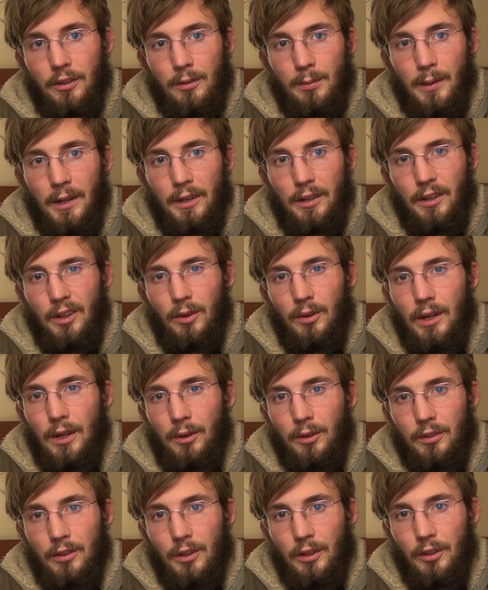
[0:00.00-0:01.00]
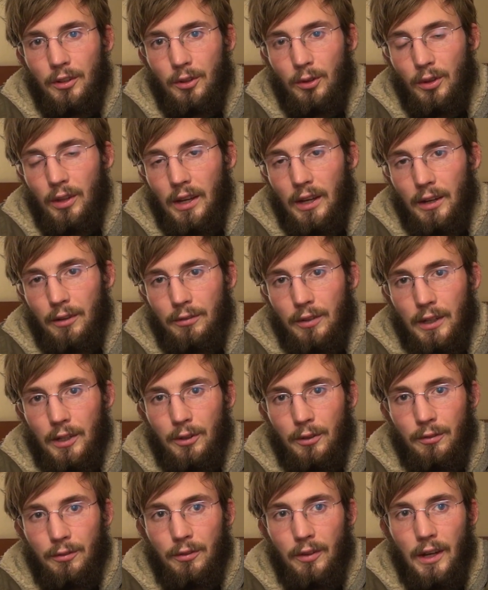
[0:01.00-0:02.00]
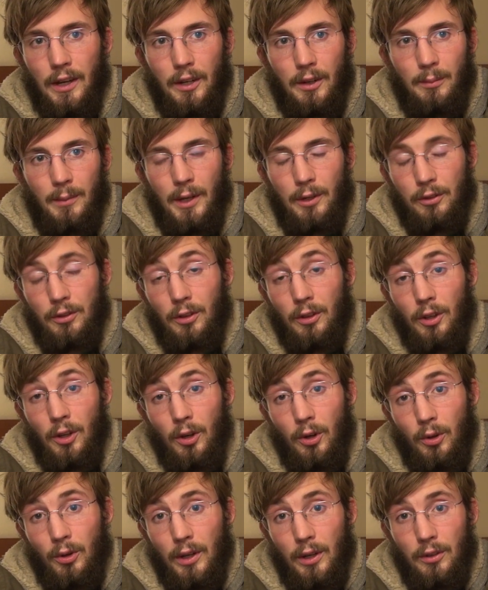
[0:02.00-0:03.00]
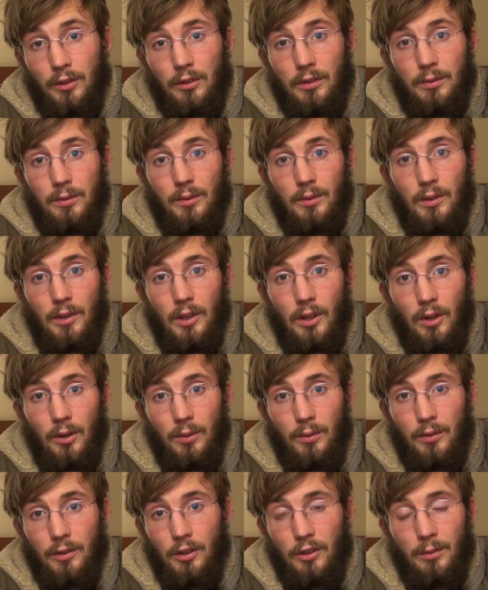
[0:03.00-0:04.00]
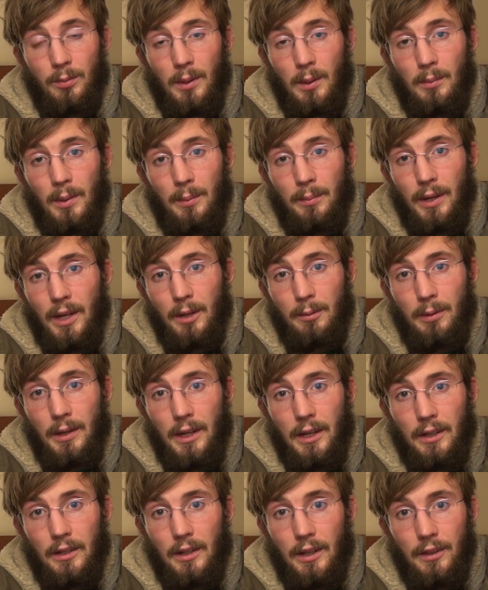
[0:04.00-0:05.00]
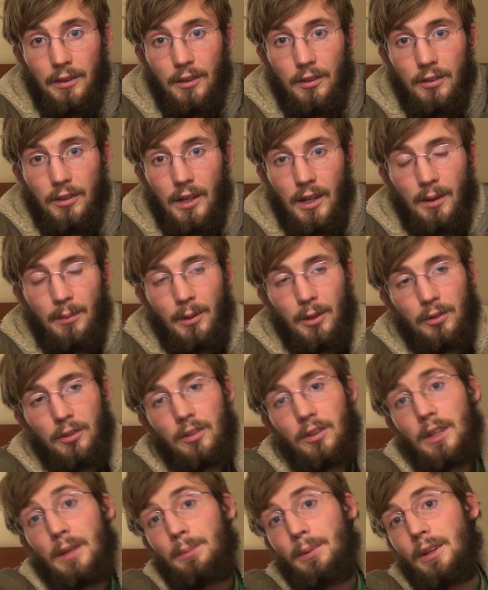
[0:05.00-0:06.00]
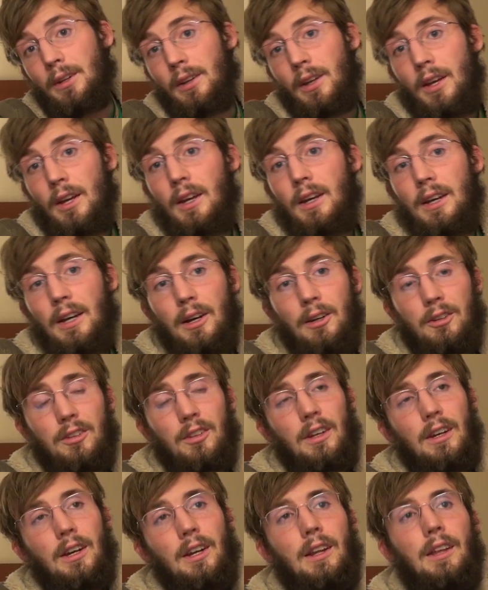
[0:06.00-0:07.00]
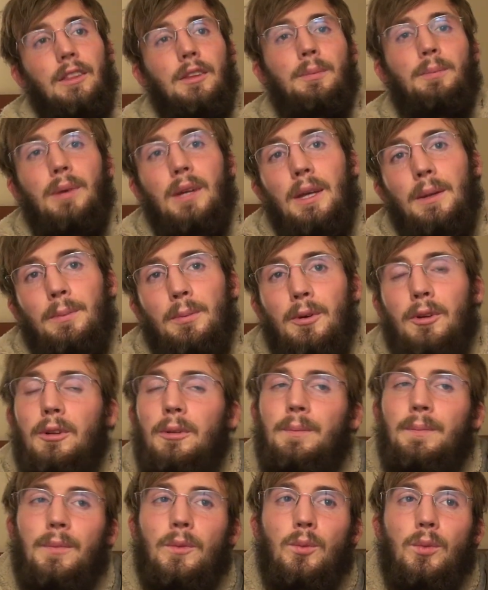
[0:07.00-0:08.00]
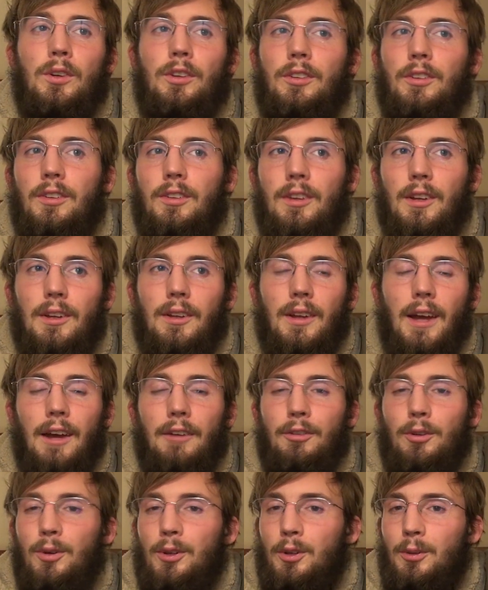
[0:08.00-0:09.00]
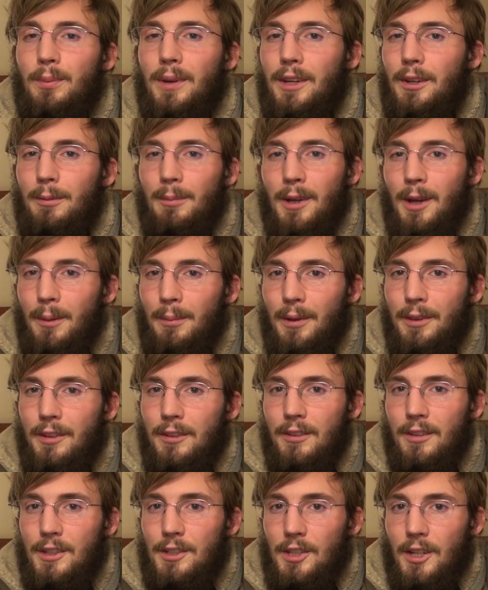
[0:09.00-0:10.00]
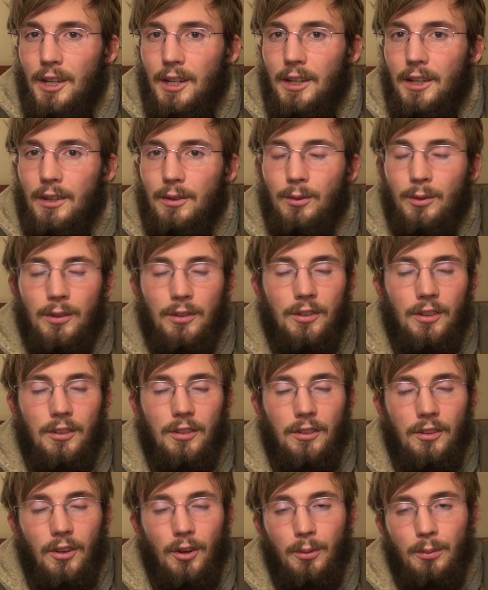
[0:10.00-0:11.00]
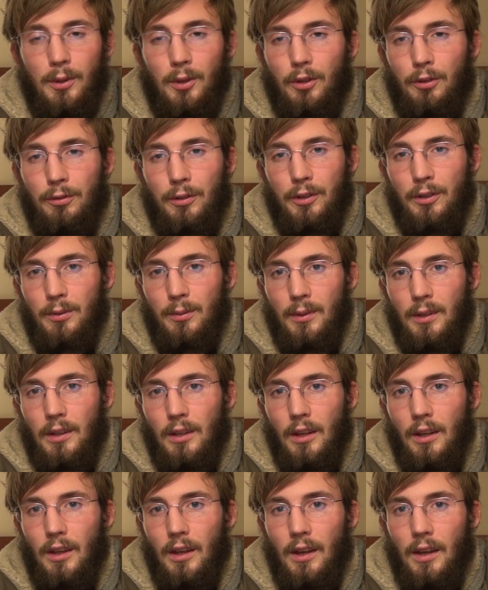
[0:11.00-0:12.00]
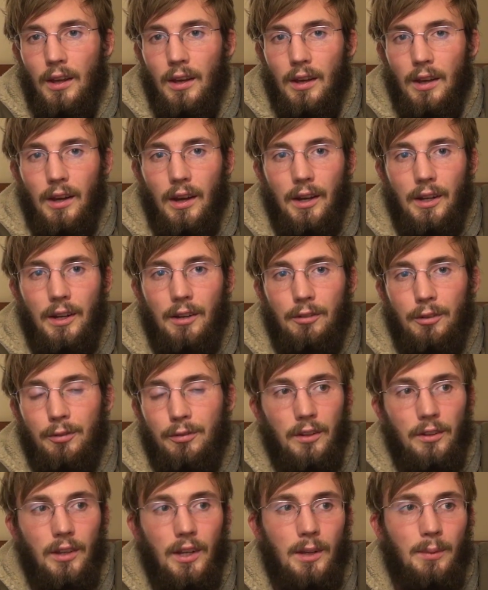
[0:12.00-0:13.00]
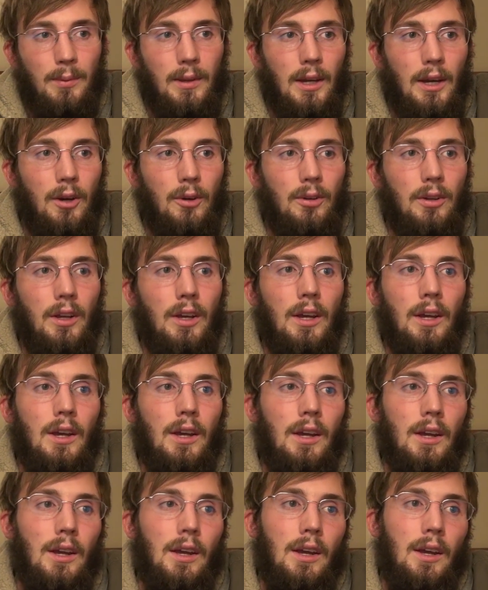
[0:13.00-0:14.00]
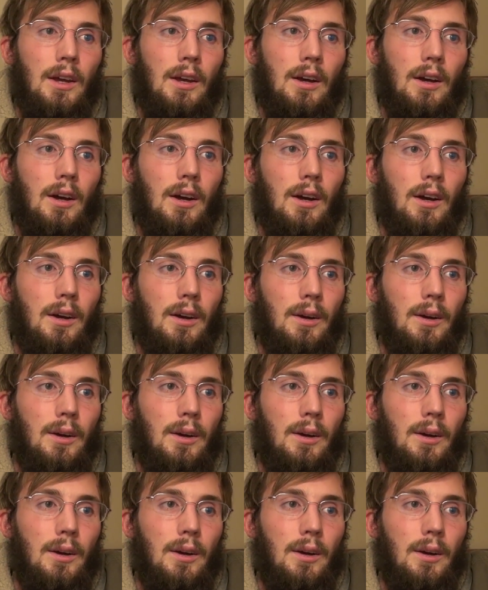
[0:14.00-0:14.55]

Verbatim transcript: the energy vortexes, but I didn't know how I was going to do that. If I couldn't find them, I was alone. I was, you know, just me and my backpack at this time. I was sleeping outside, and the people were still, everyone who picked me up on this hitchhike was just so beautiful to me. They were willing to take me out,